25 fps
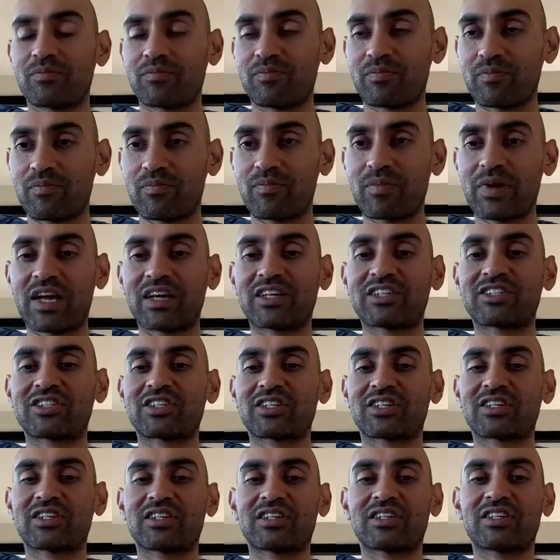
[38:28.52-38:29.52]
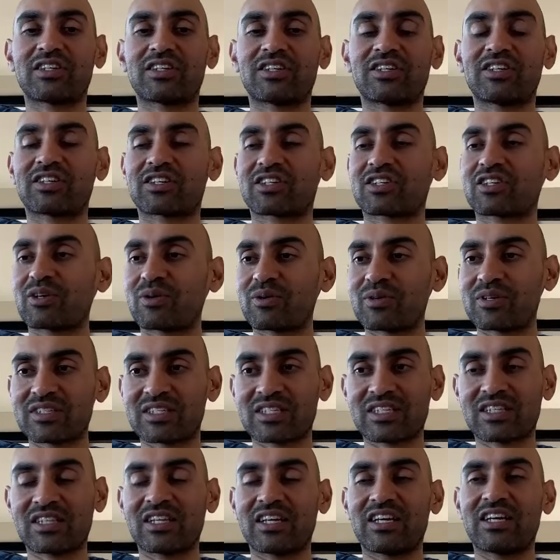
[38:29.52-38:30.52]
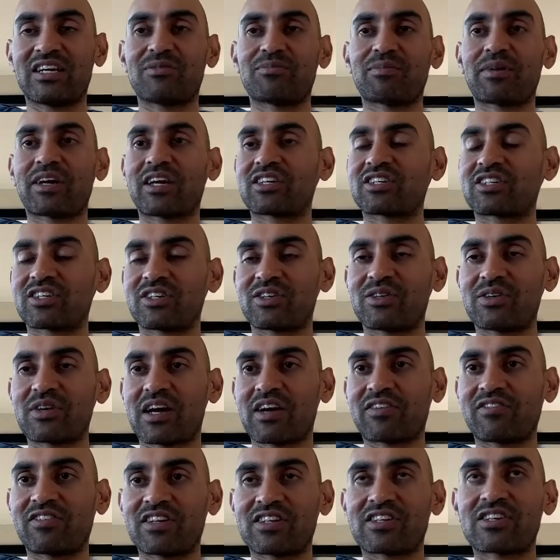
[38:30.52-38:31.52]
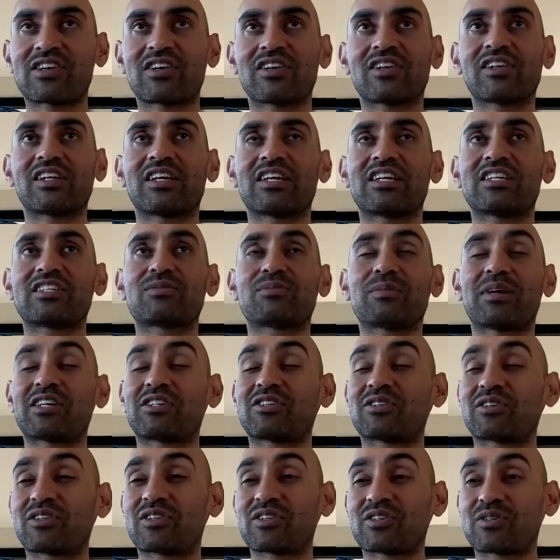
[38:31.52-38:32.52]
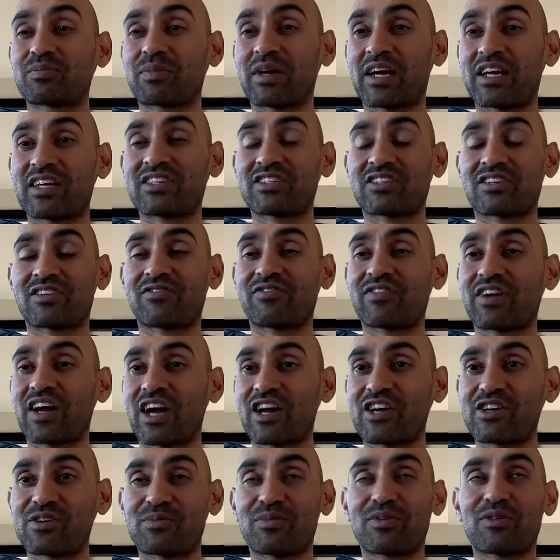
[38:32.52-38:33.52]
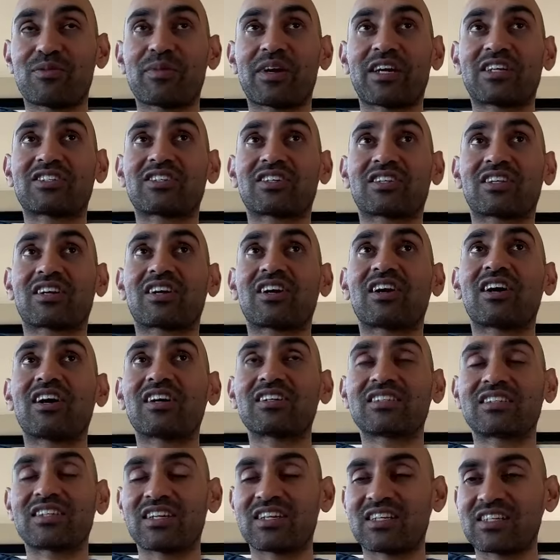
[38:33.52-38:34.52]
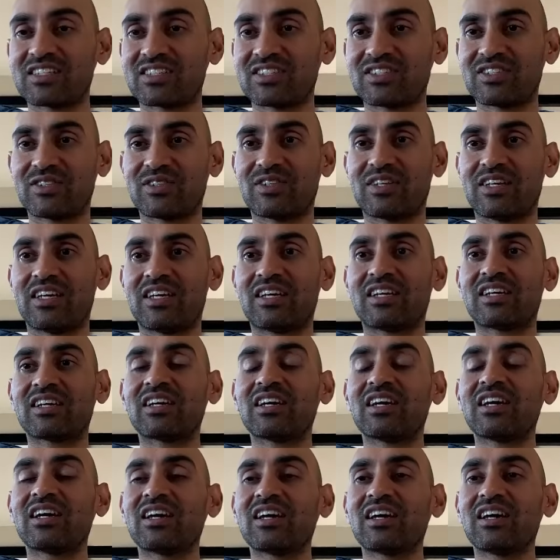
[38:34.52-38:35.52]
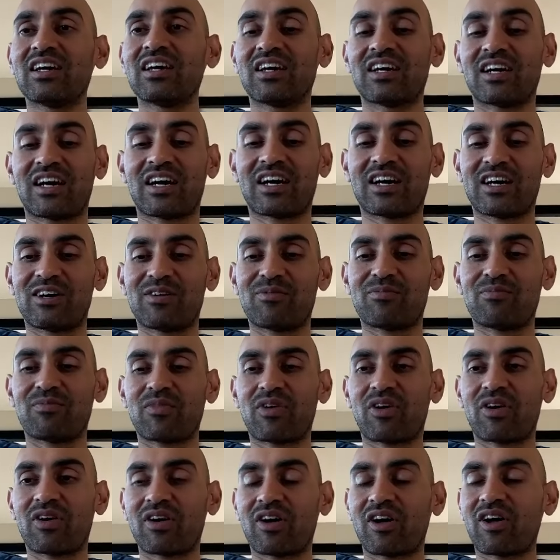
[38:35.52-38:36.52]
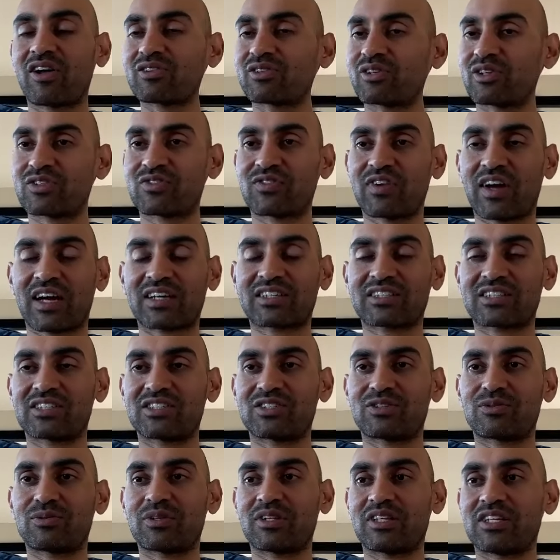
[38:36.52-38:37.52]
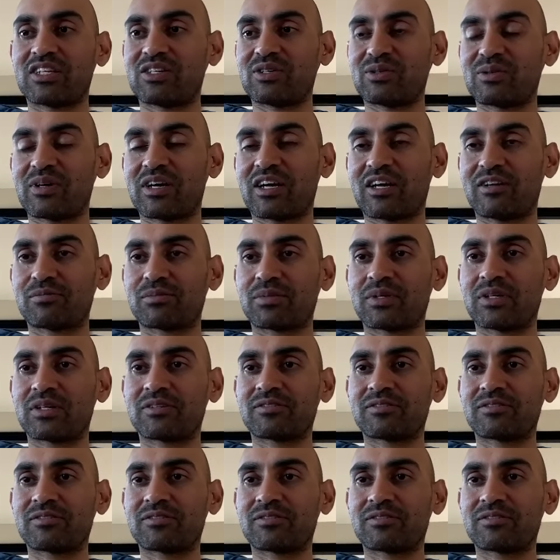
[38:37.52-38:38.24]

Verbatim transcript: make sure your code is clean. Make sure you have internal links. Make sure those pages are valuable. Make sure the content is unique. Um, all those factors really do help.